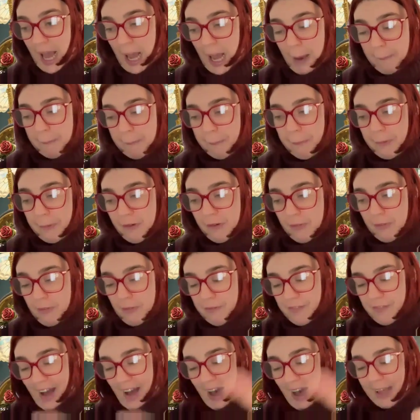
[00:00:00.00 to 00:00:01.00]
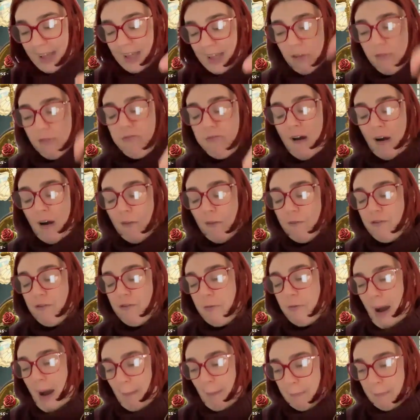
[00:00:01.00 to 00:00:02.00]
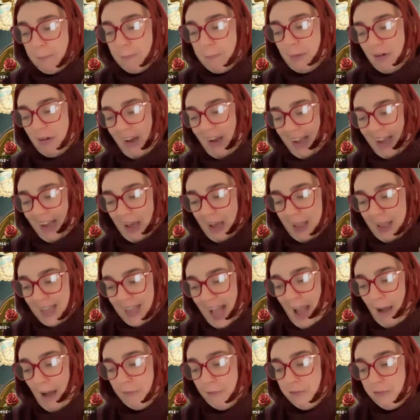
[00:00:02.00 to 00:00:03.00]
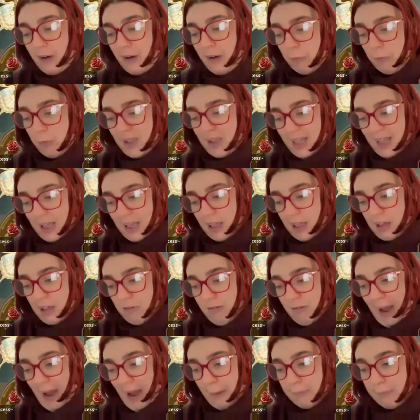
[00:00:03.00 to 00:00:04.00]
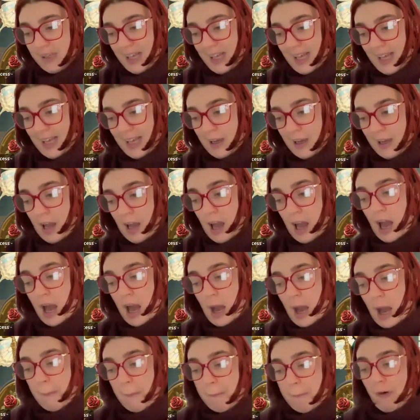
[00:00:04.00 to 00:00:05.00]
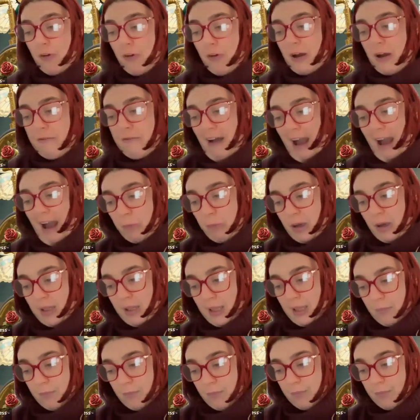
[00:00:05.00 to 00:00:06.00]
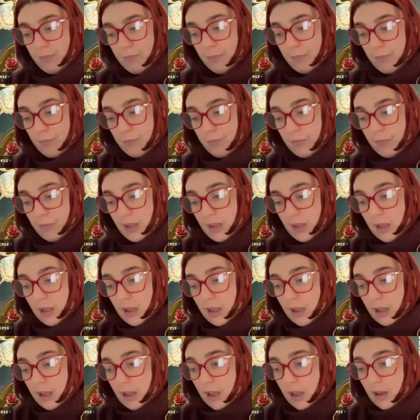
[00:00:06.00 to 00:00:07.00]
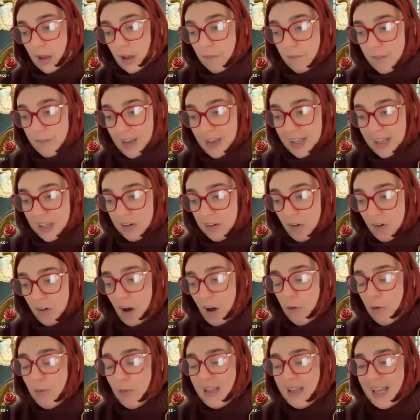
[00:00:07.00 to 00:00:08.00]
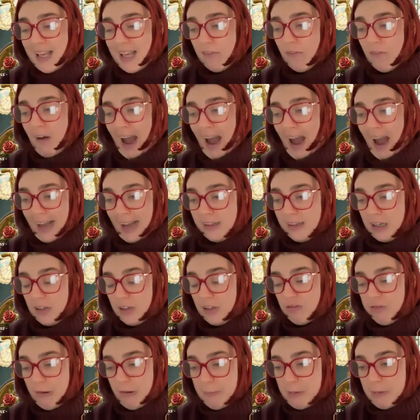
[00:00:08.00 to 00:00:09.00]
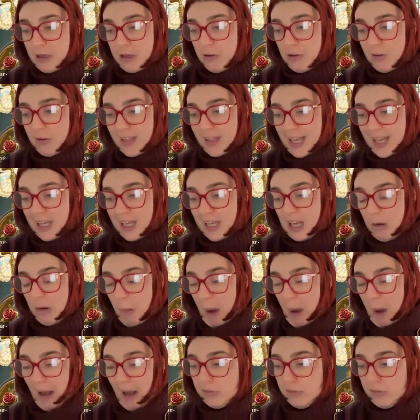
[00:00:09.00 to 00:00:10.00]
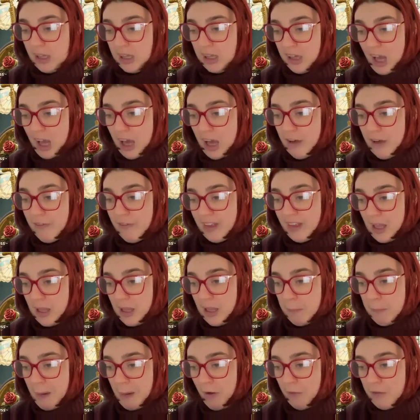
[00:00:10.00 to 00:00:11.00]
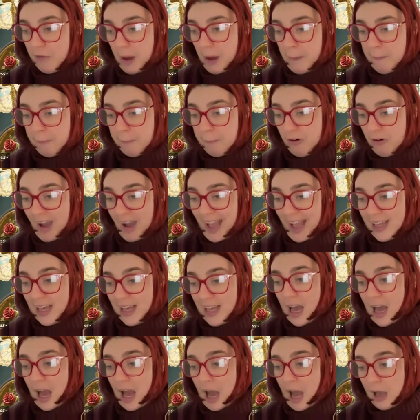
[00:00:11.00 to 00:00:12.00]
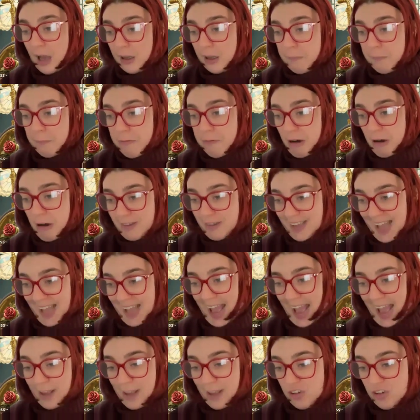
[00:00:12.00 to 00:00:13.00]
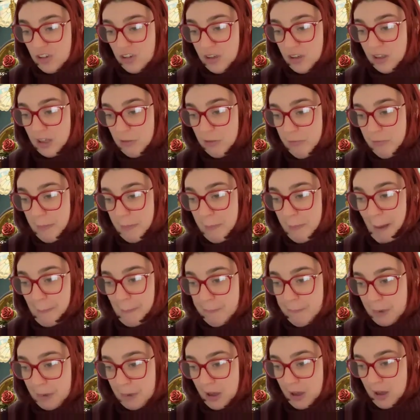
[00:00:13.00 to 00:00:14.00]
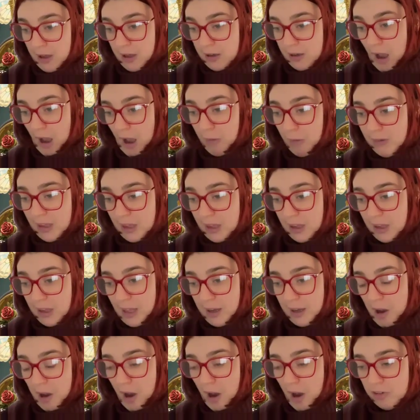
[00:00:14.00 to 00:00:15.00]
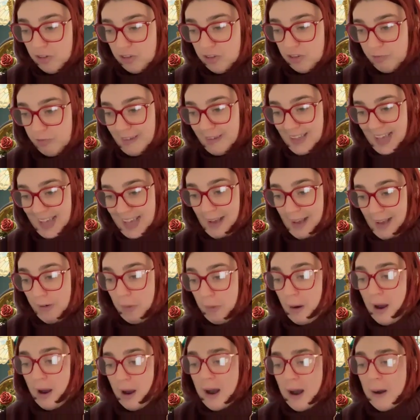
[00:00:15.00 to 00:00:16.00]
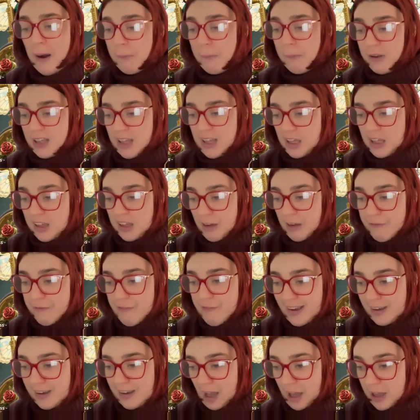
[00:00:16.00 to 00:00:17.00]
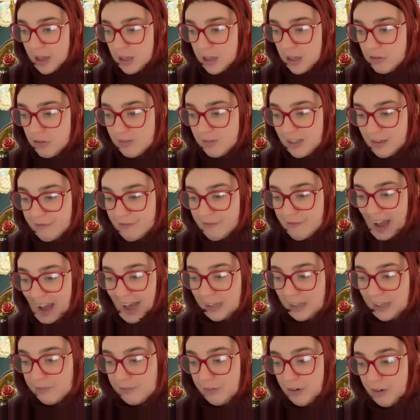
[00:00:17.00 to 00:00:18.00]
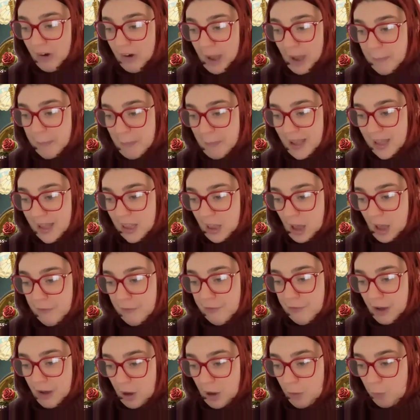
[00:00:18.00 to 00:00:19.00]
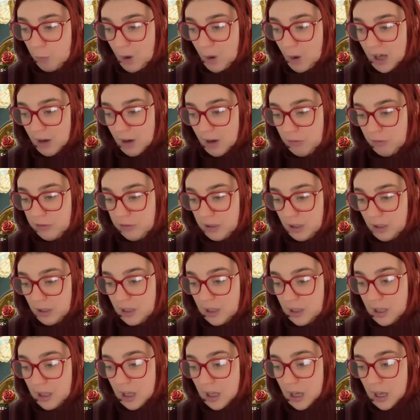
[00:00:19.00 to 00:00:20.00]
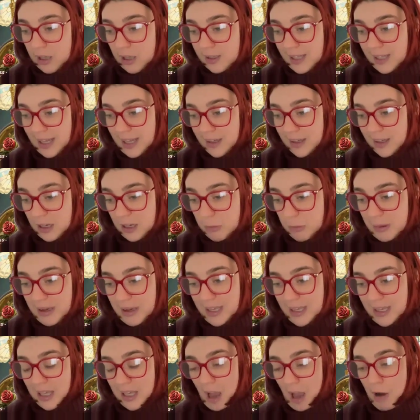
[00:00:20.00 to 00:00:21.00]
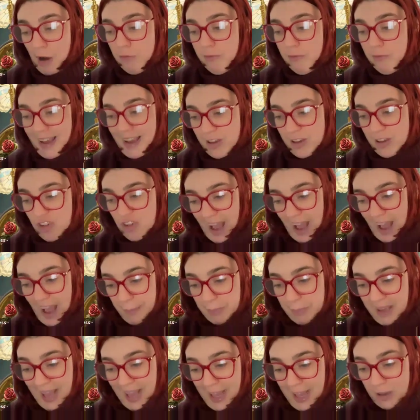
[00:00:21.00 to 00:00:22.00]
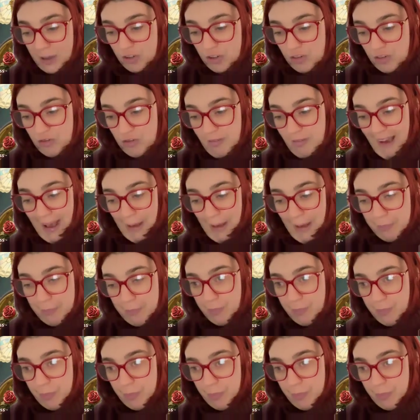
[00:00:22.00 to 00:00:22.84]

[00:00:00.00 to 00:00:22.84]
That is a quote from Anne Boleyn herself that was inscribed in her Book of Hours. This closing line attributed to Anne serves as both a plea and a provocation to remember her not as a cautionary tale, but as a figure who defined the limits of her world, and in doing so reshaped history.